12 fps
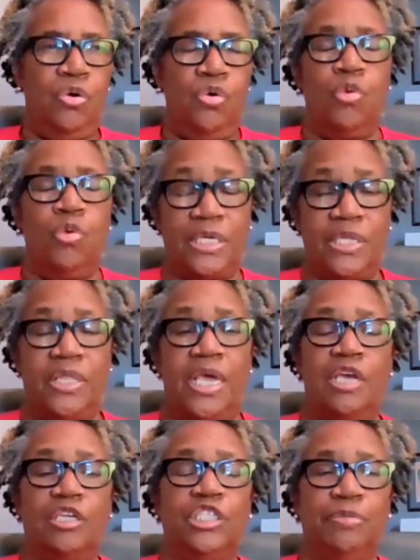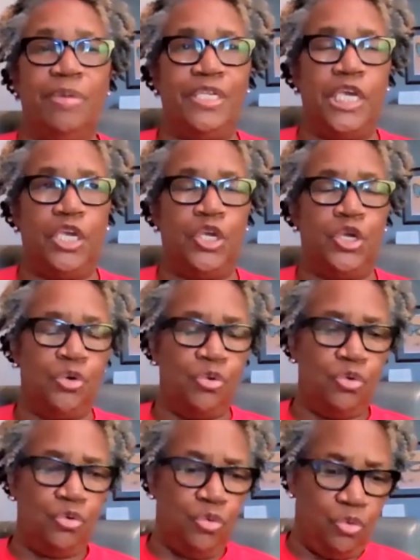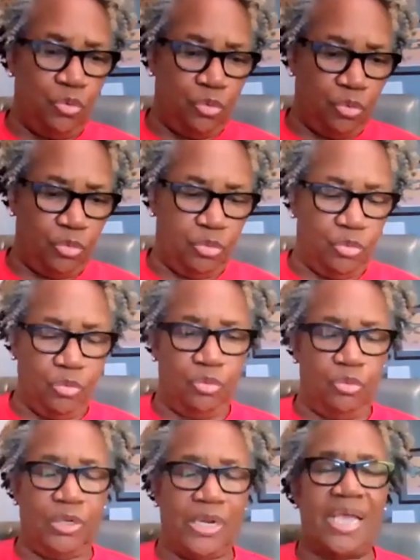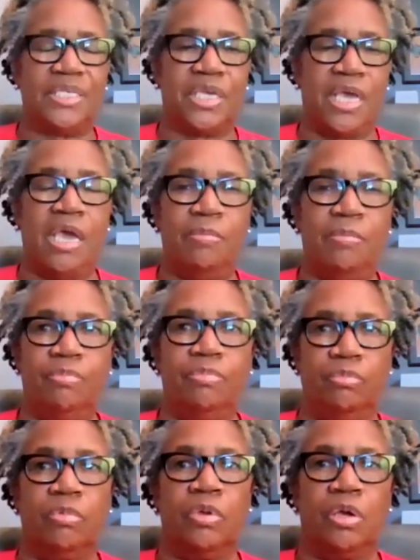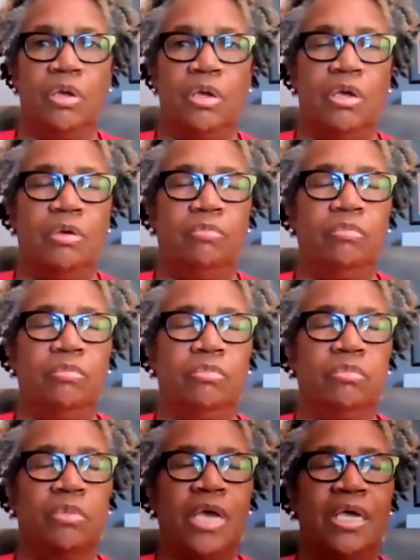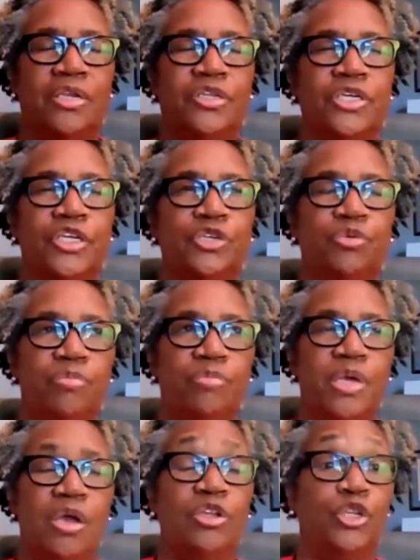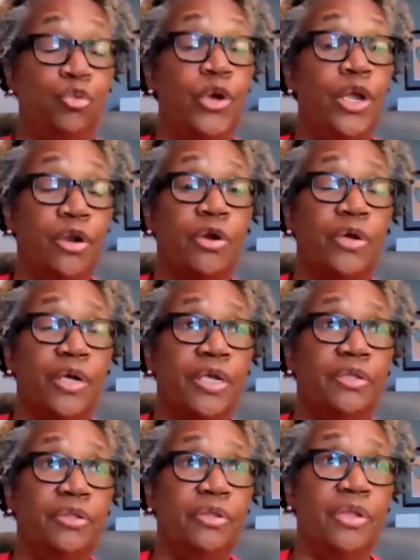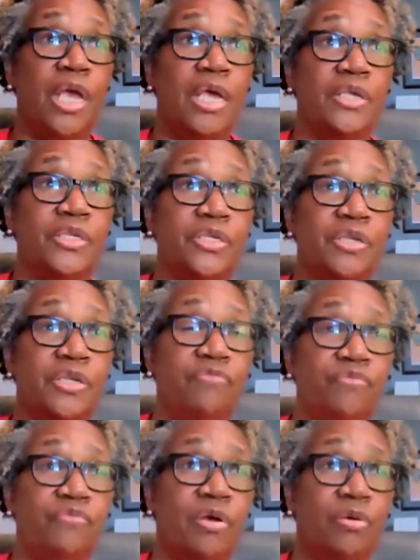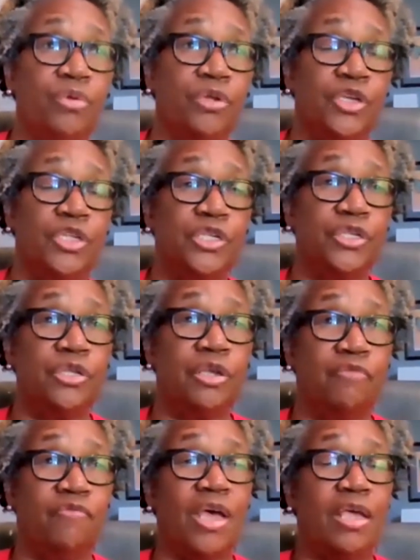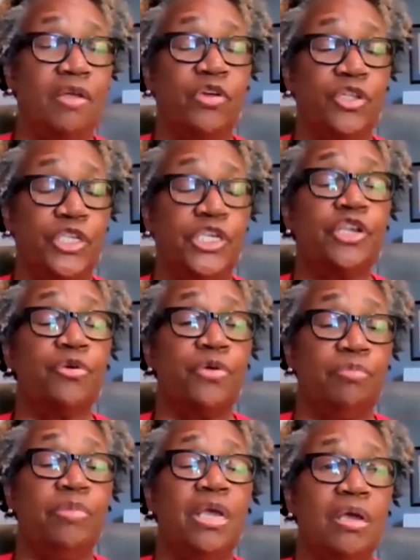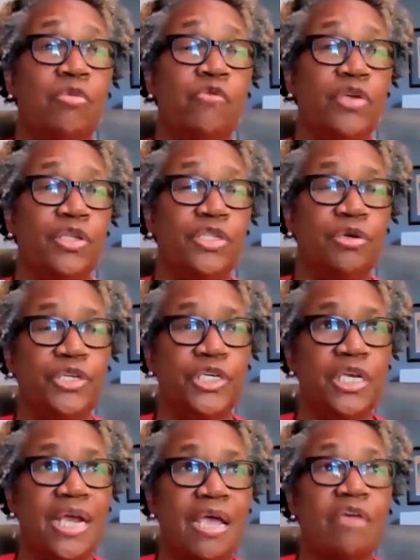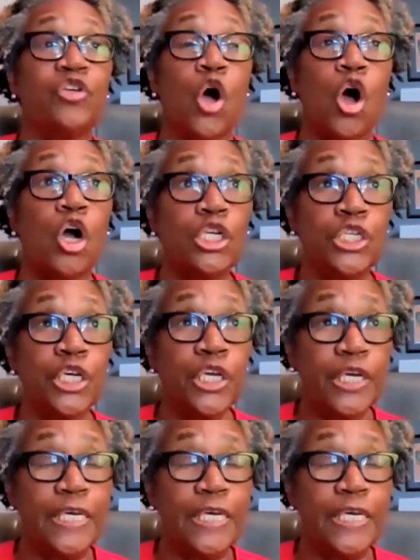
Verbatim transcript: who works in the LGBTQ landscape um, got in touch with me on Twitter and asked if I would if I had ever considered it being a movie. And so she and I have talked,